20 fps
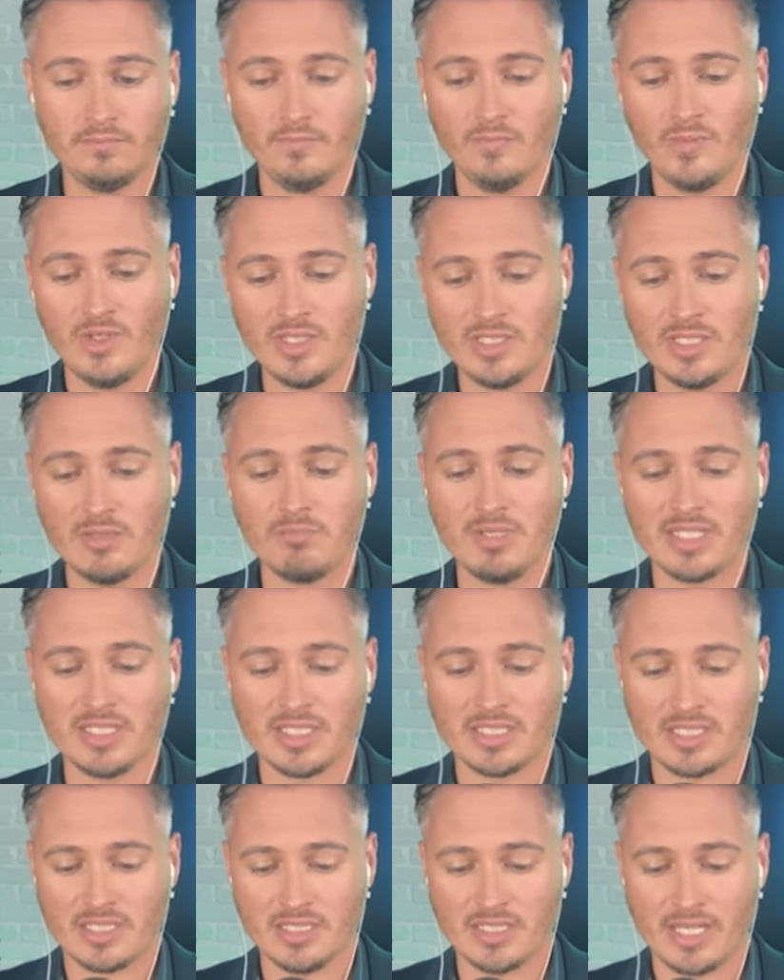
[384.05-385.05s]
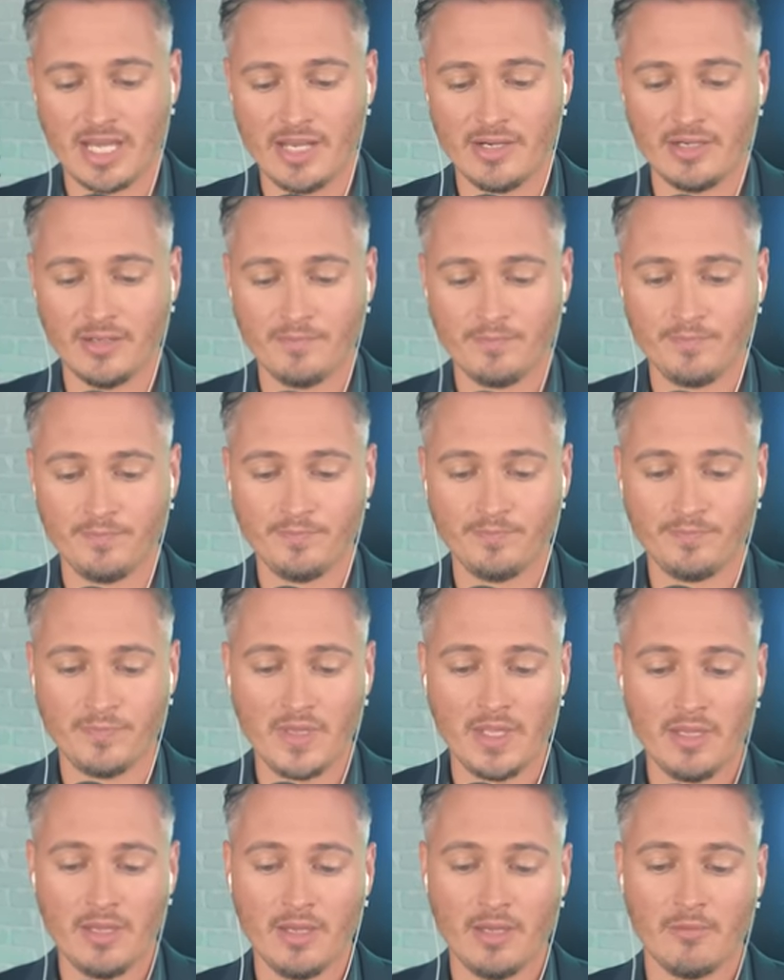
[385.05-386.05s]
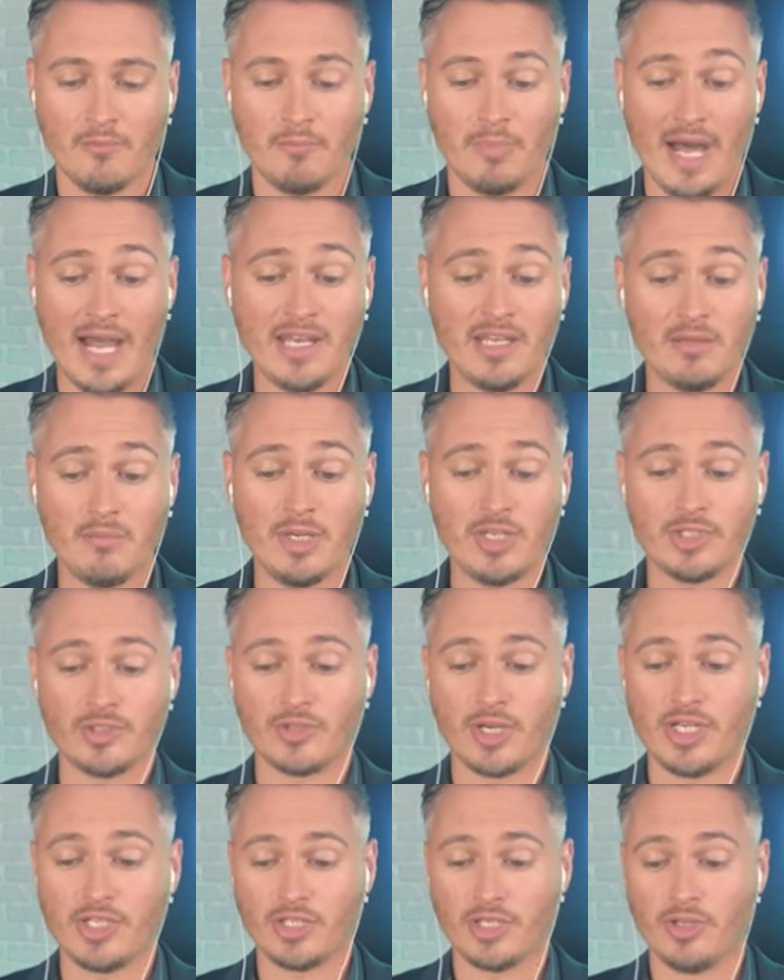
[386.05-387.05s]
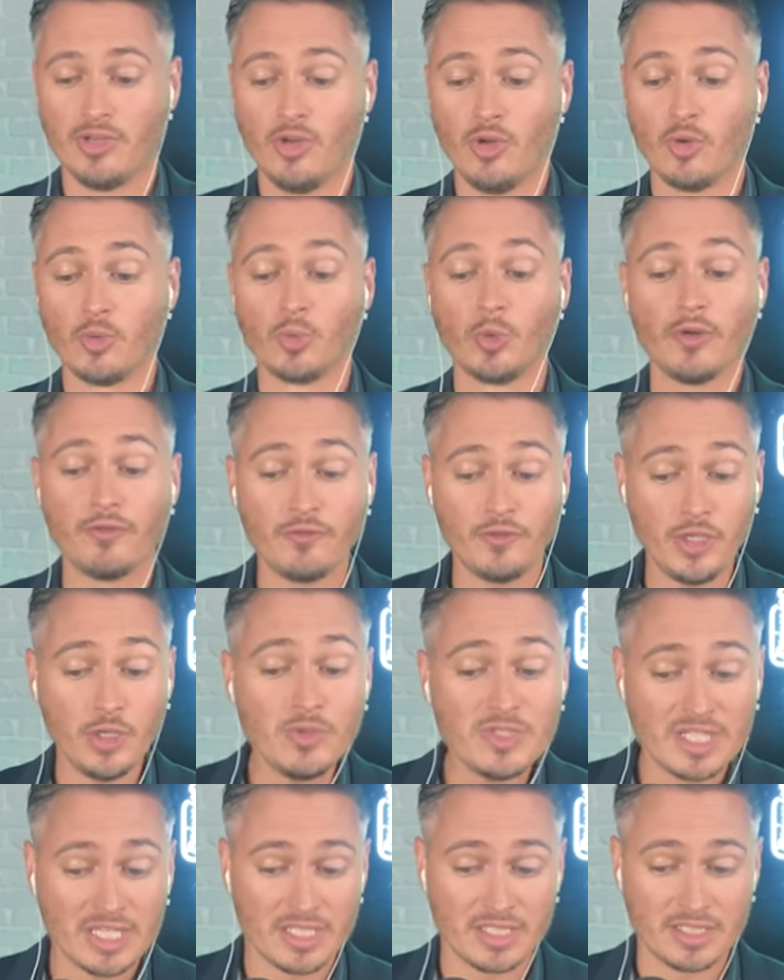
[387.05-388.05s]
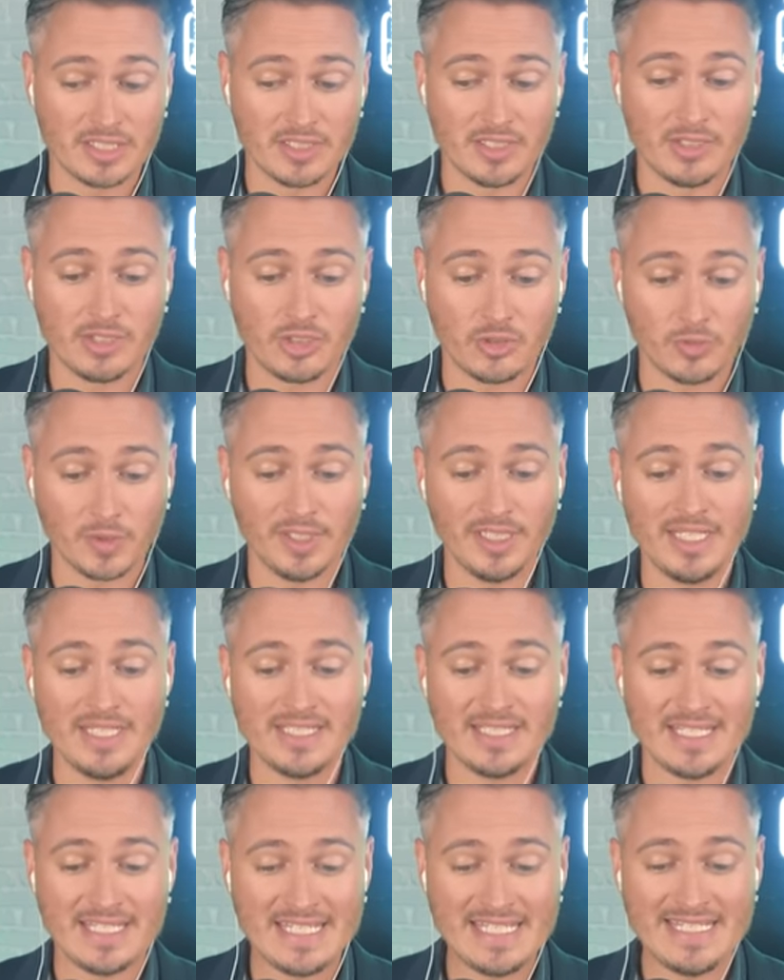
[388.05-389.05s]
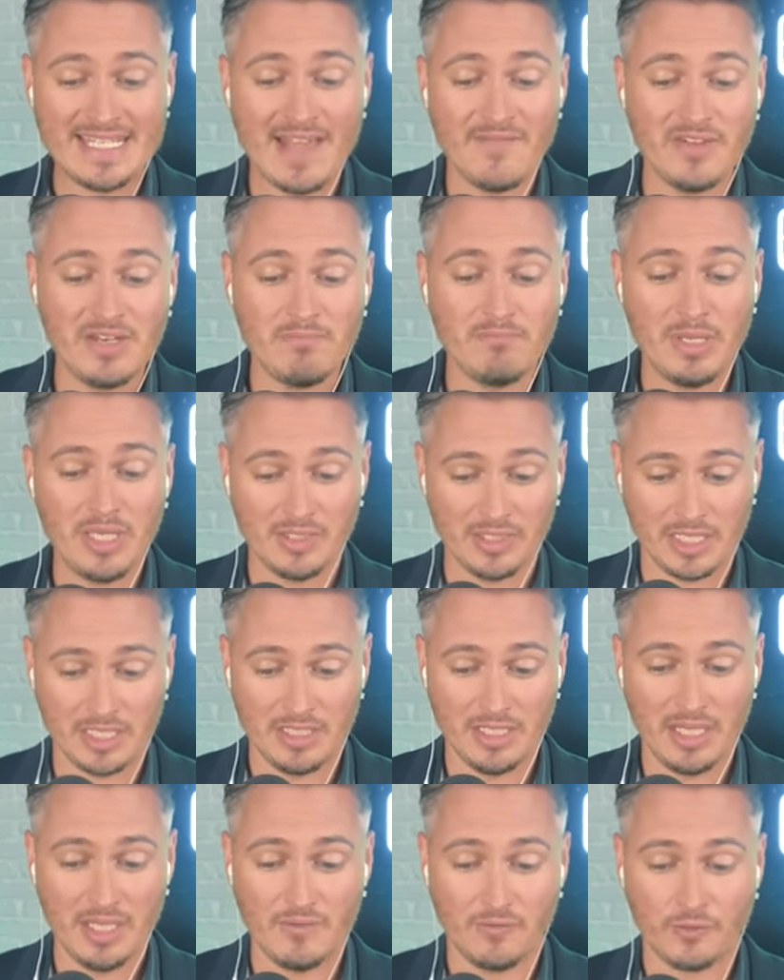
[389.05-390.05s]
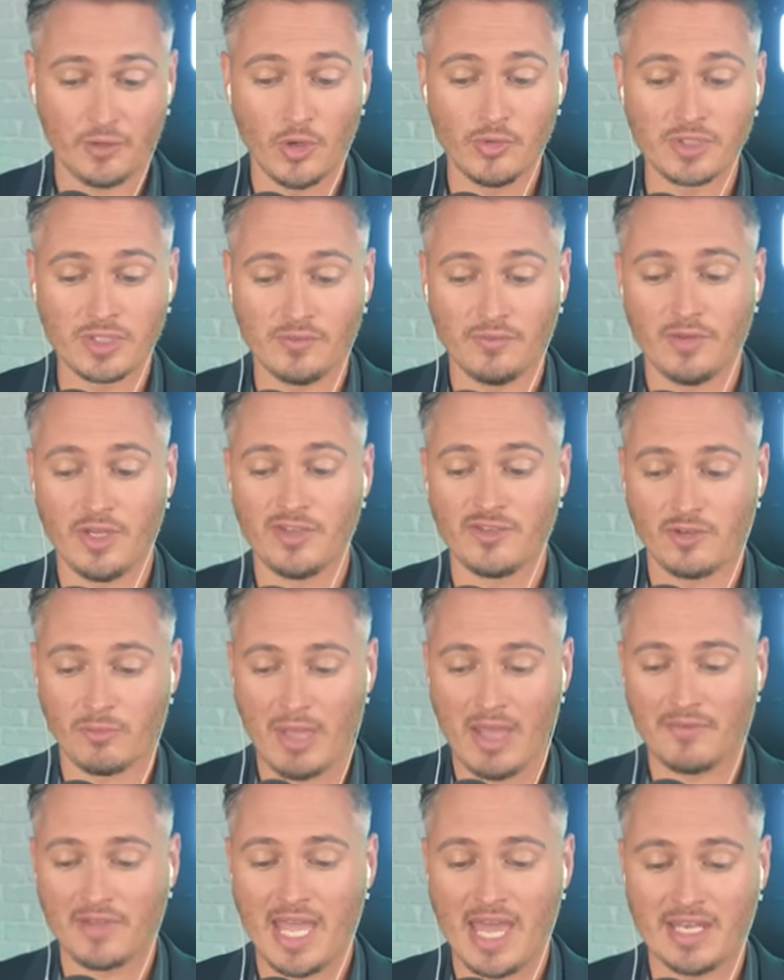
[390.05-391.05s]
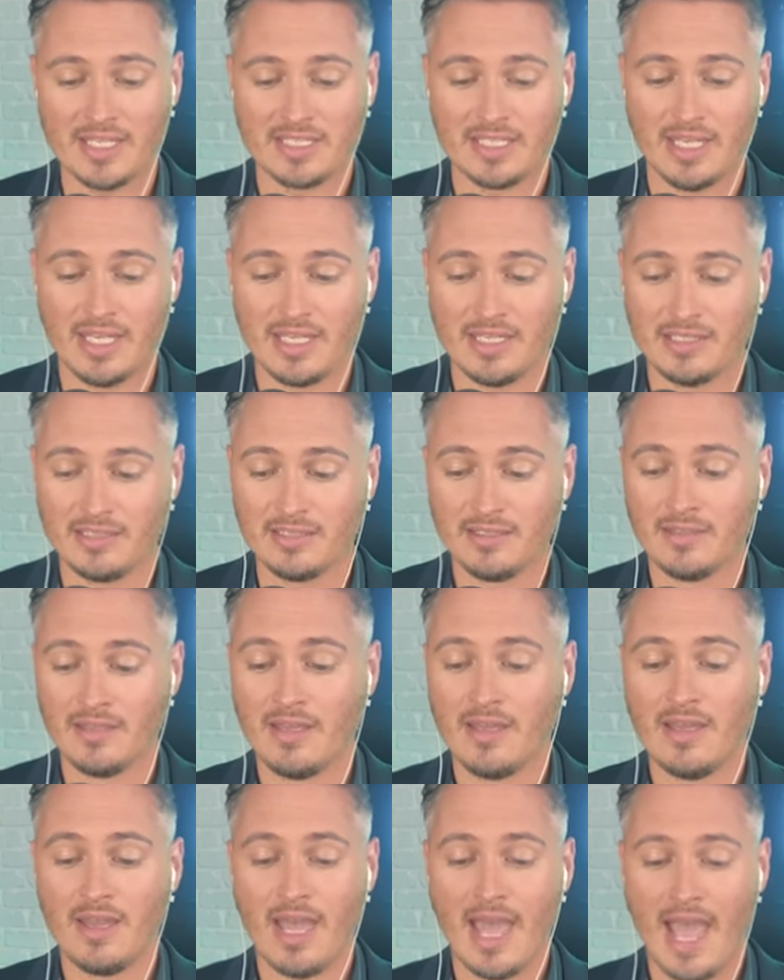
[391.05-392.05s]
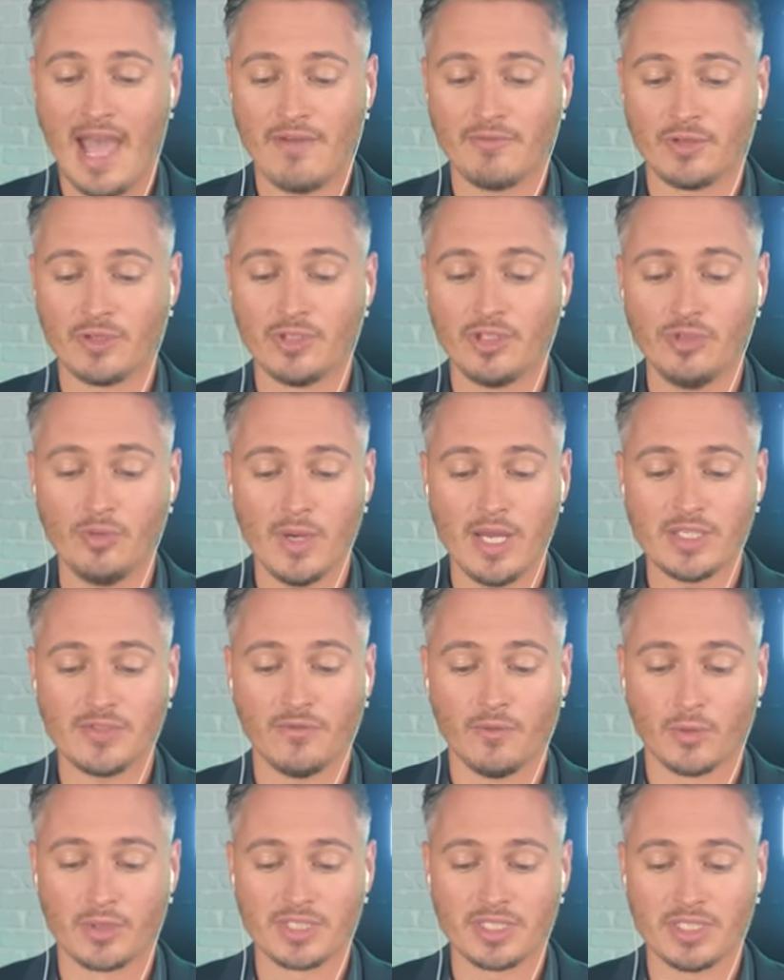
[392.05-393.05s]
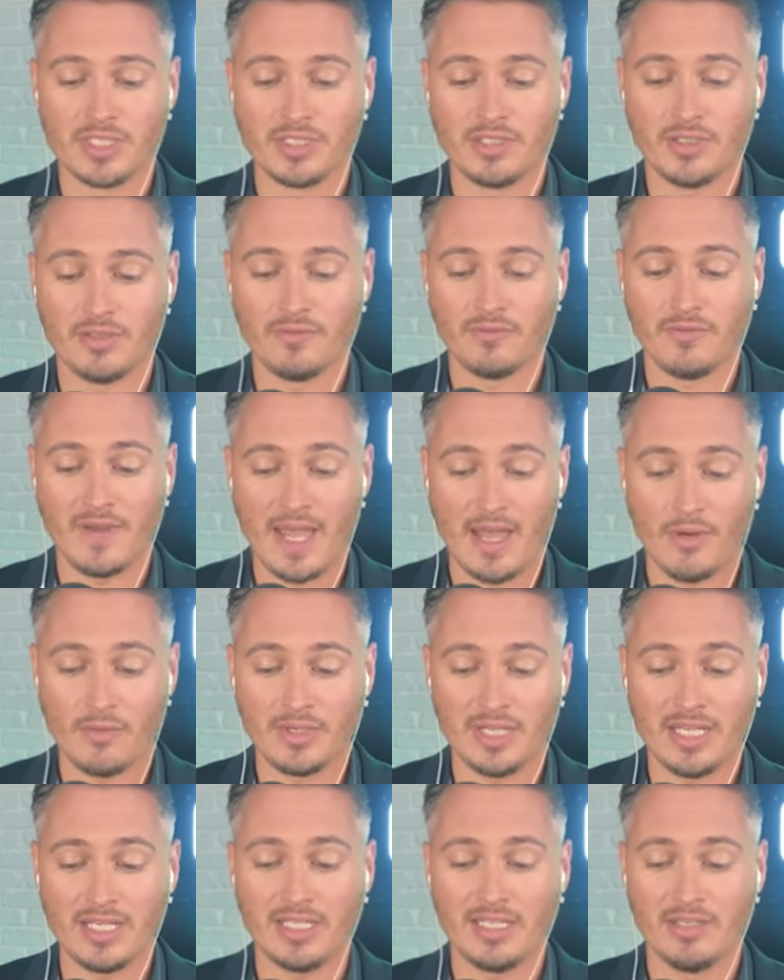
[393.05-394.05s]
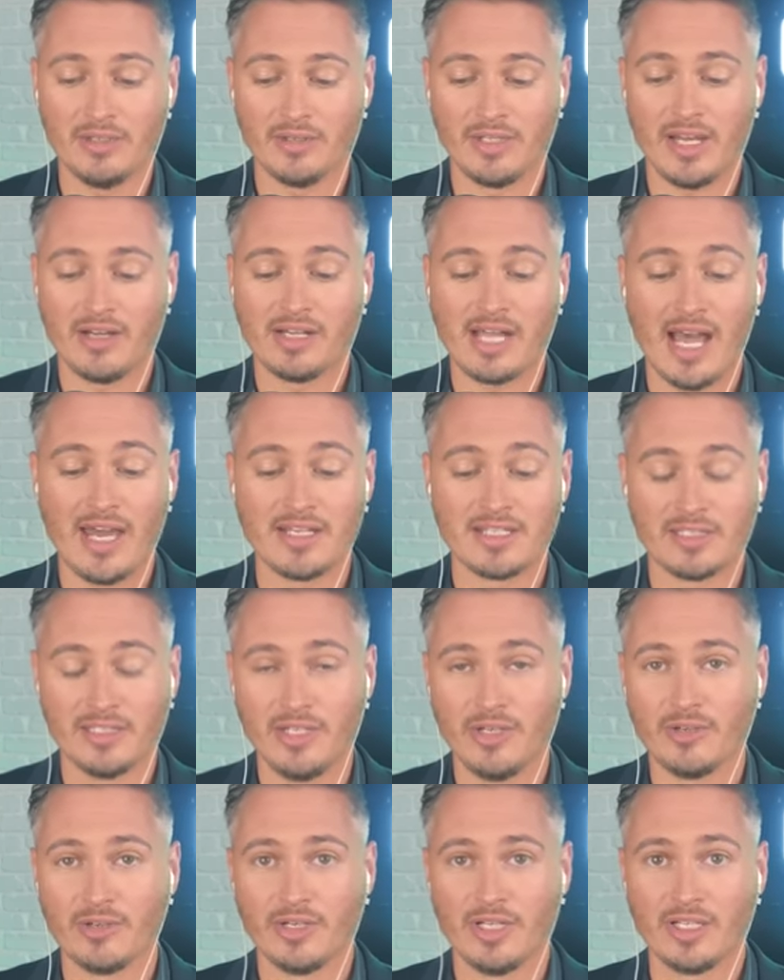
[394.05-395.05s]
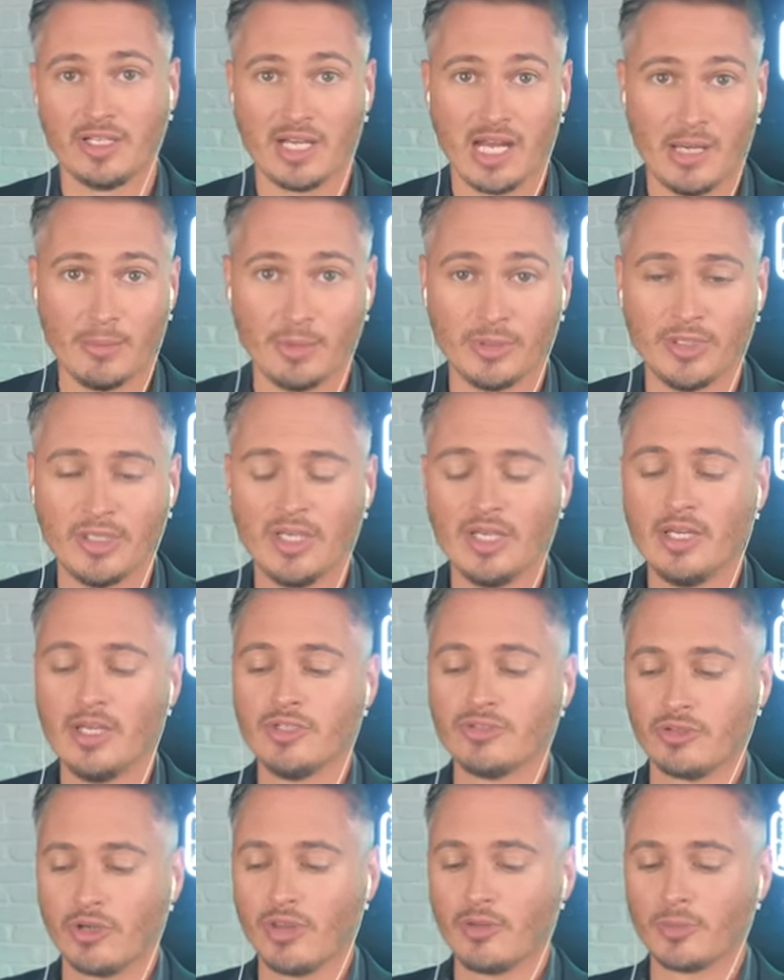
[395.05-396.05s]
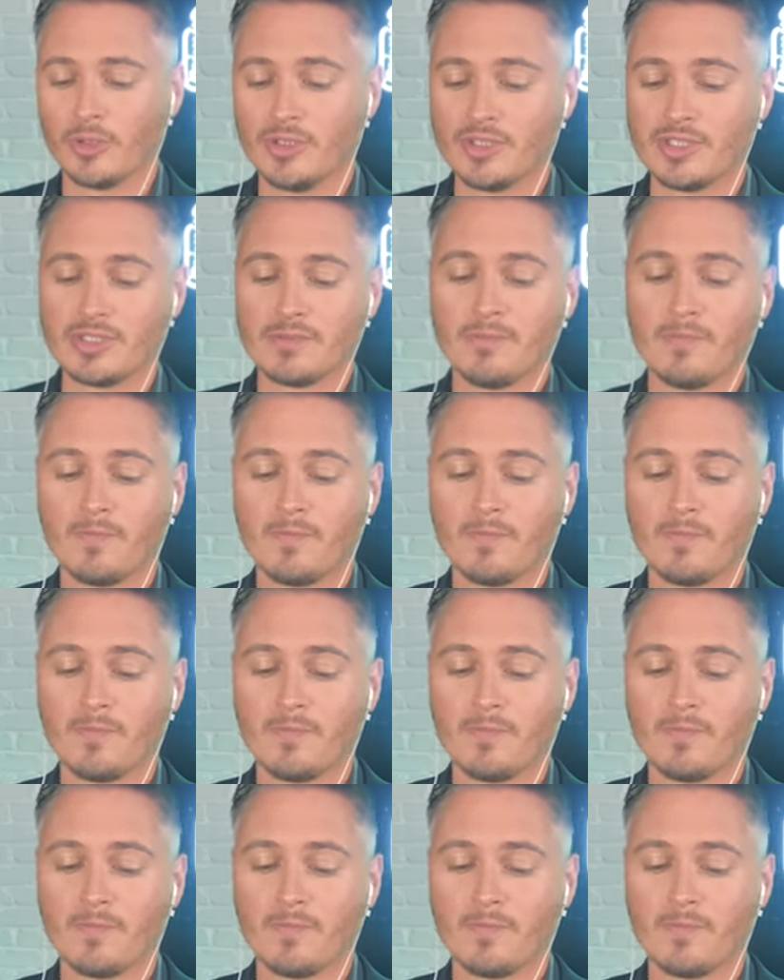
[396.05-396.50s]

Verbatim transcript: this is in Business Insider. Biden administration refuses to release $7 billion in frozen funds from Afghanistan after U.S. forces found and killed Al-Qaeda's leader in Kabul. So in other words,